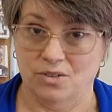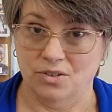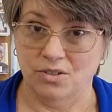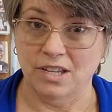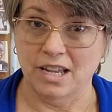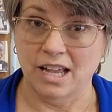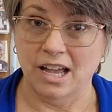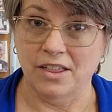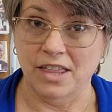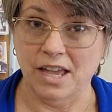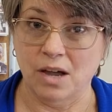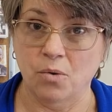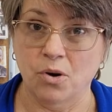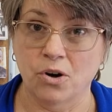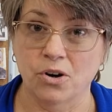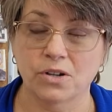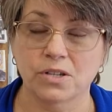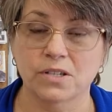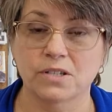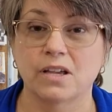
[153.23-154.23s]
See how that
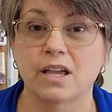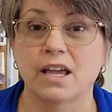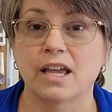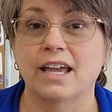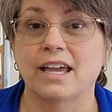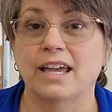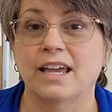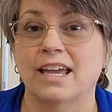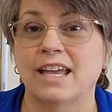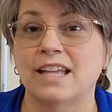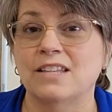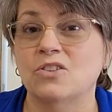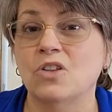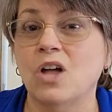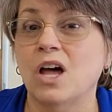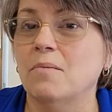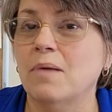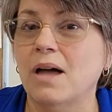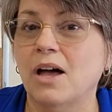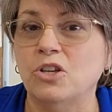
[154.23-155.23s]
works? It's
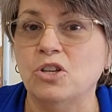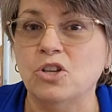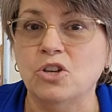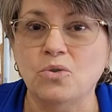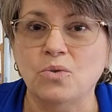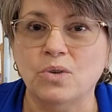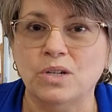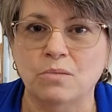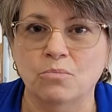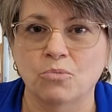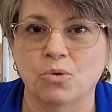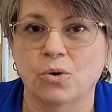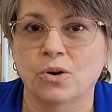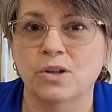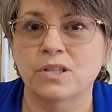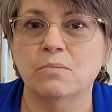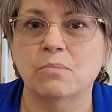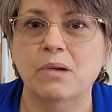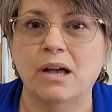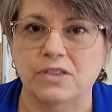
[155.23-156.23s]
not about you anymore.
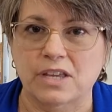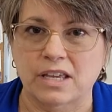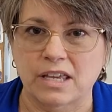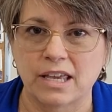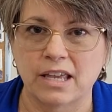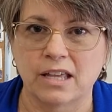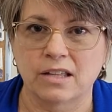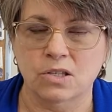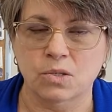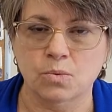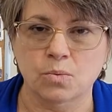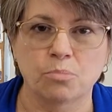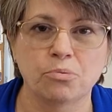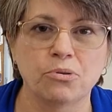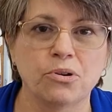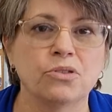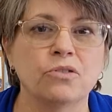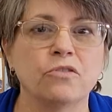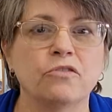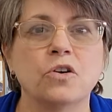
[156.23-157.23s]
It's about the kittens. We're
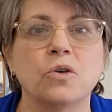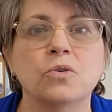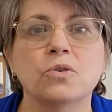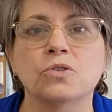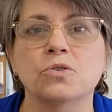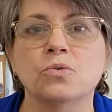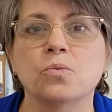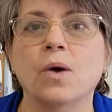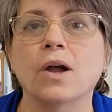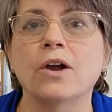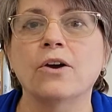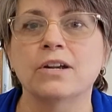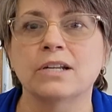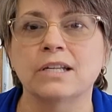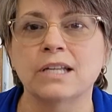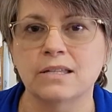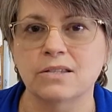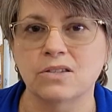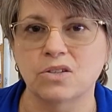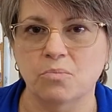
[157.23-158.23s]
putting the focus where it
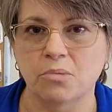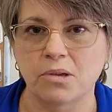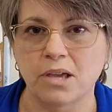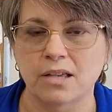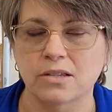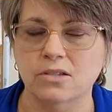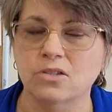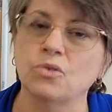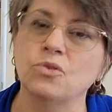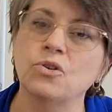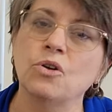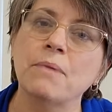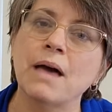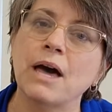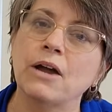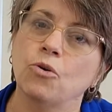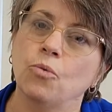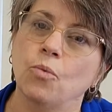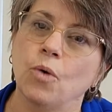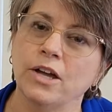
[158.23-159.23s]
needs to be. So no
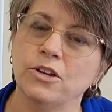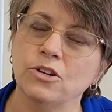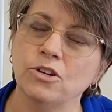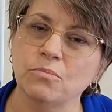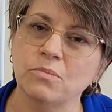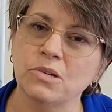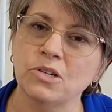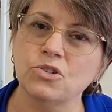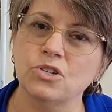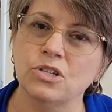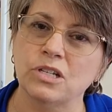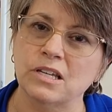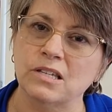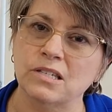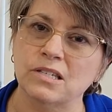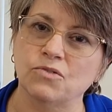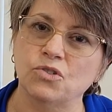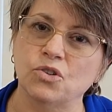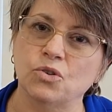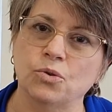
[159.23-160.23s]
matter what your mission
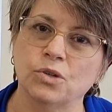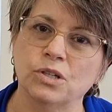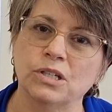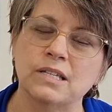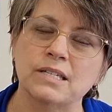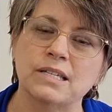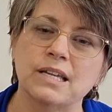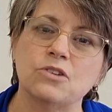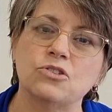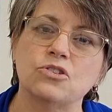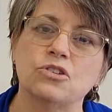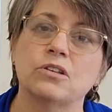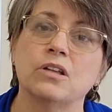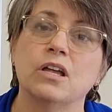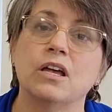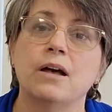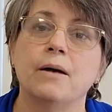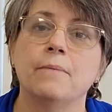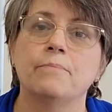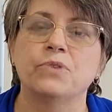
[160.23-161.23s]
is of your organization,
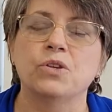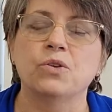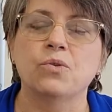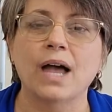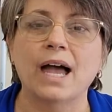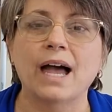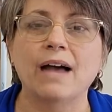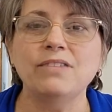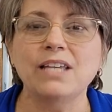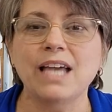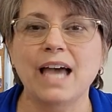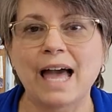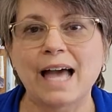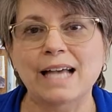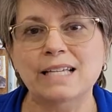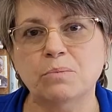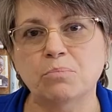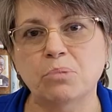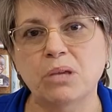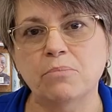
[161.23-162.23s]
you have to
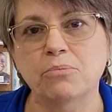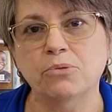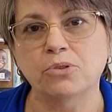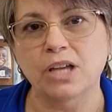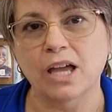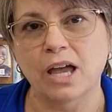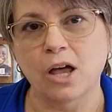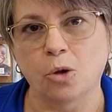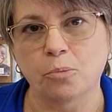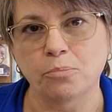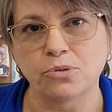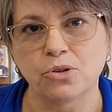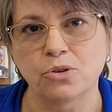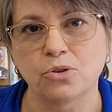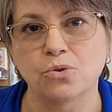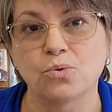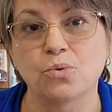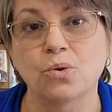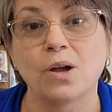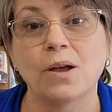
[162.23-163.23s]
ask people to help
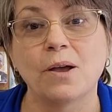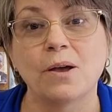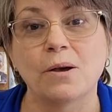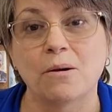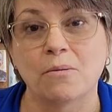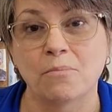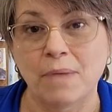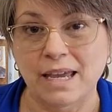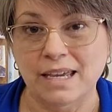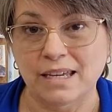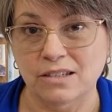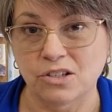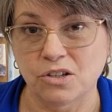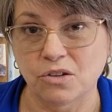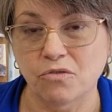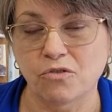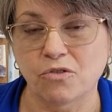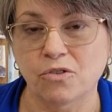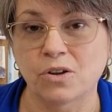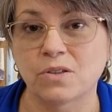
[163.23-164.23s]
you make a
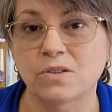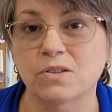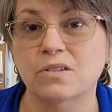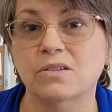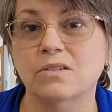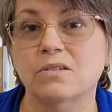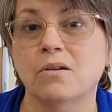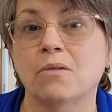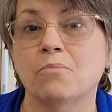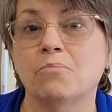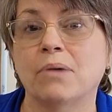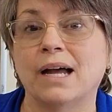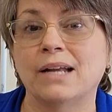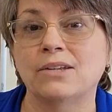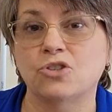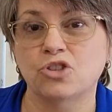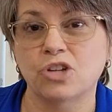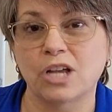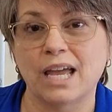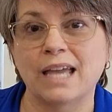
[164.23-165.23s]
difference by
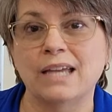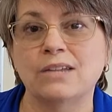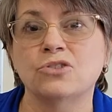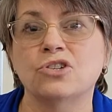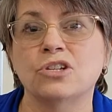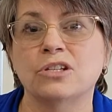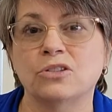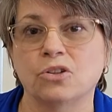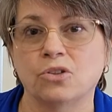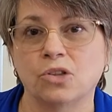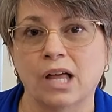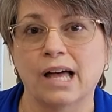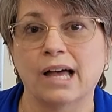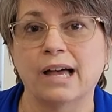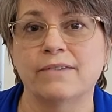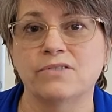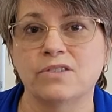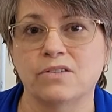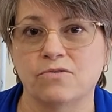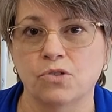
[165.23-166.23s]
changing the
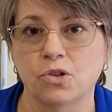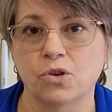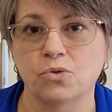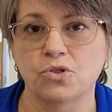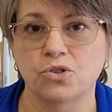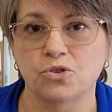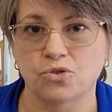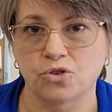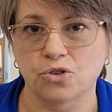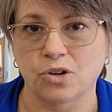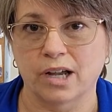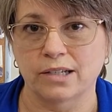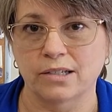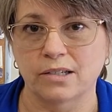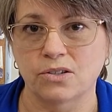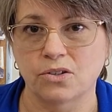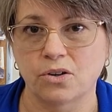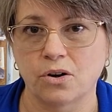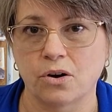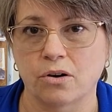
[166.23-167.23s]
lives of those you're trying
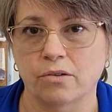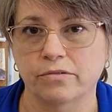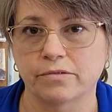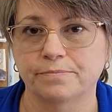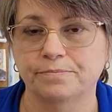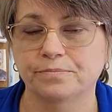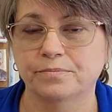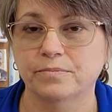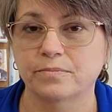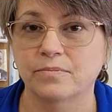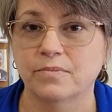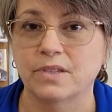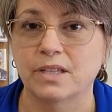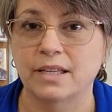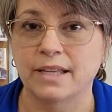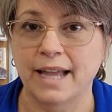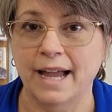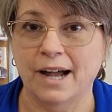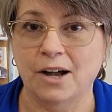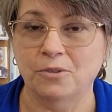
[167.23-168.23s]
to serve.
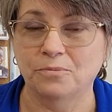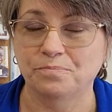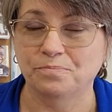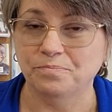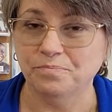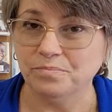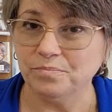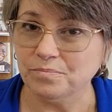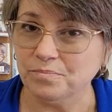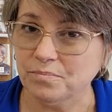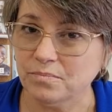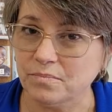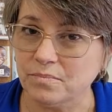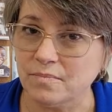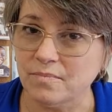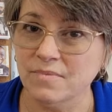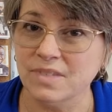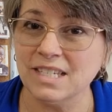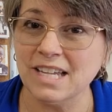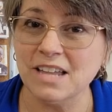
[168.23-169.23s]
Now,
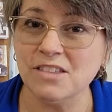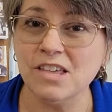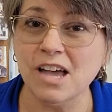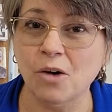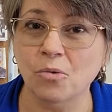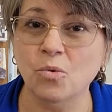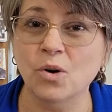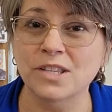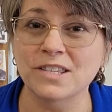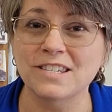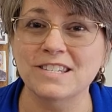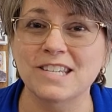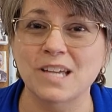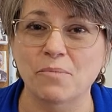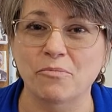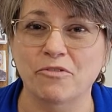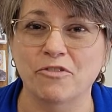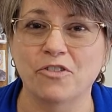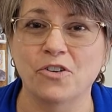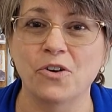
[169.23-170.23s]
take that one
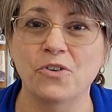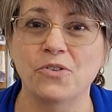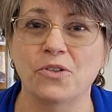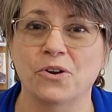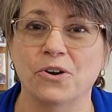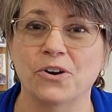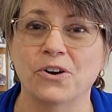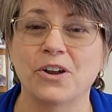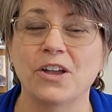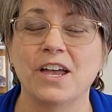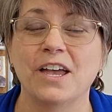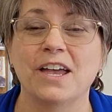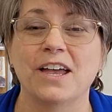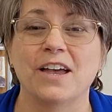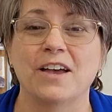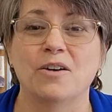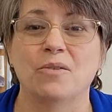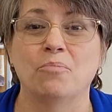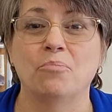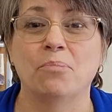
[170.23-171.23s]
step further
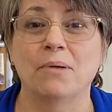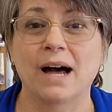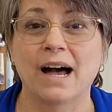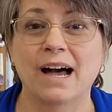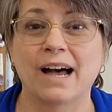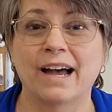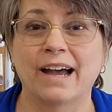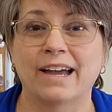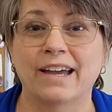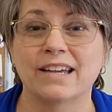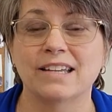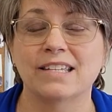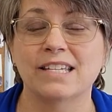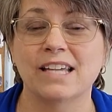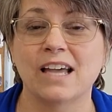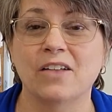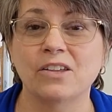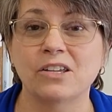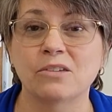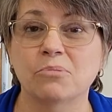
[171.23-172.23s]
by
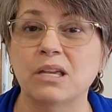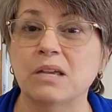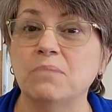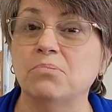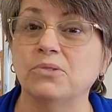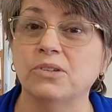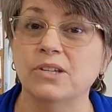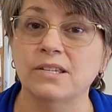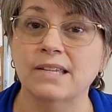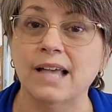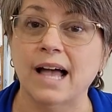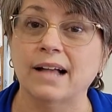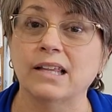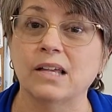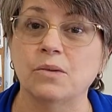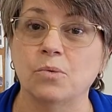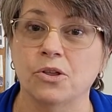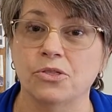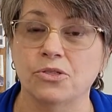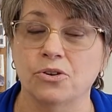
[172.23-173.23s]
telling people
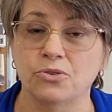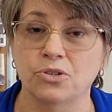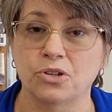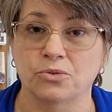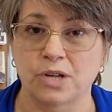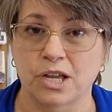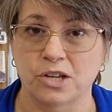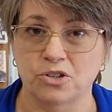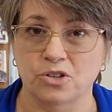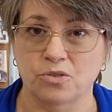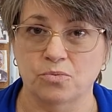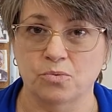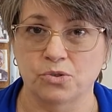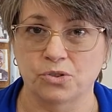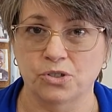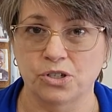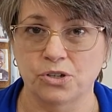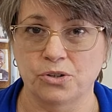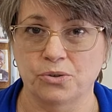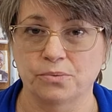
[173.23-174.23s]
exactly what their donation
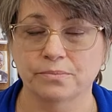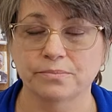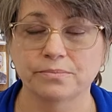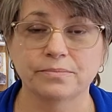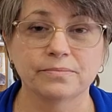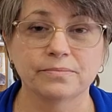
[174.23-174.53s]
will do.